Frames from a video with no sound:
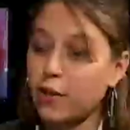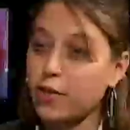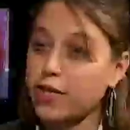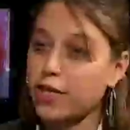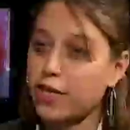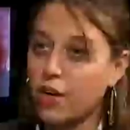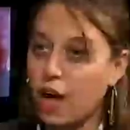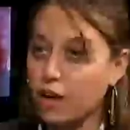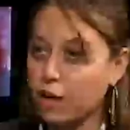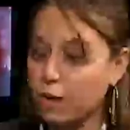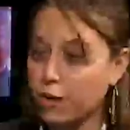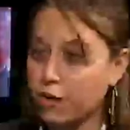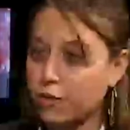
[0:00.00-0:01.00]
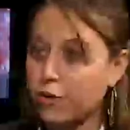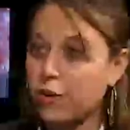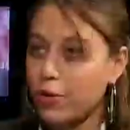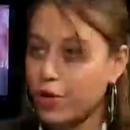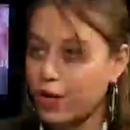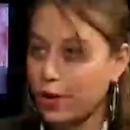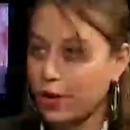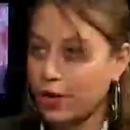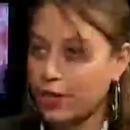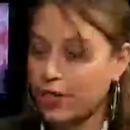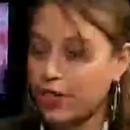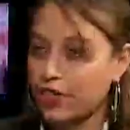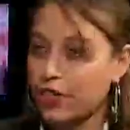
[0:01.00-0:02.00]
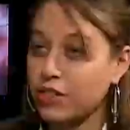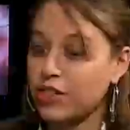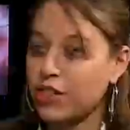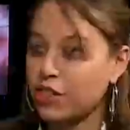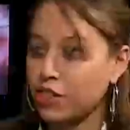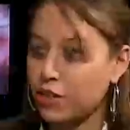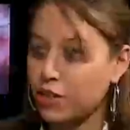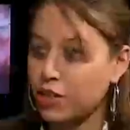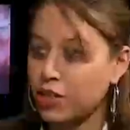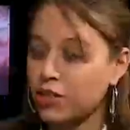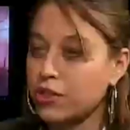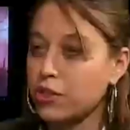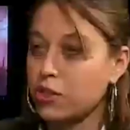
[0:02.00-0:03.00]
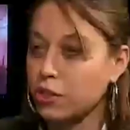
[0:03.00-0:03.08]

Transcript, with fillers: only to non-commercial community organizations like churches,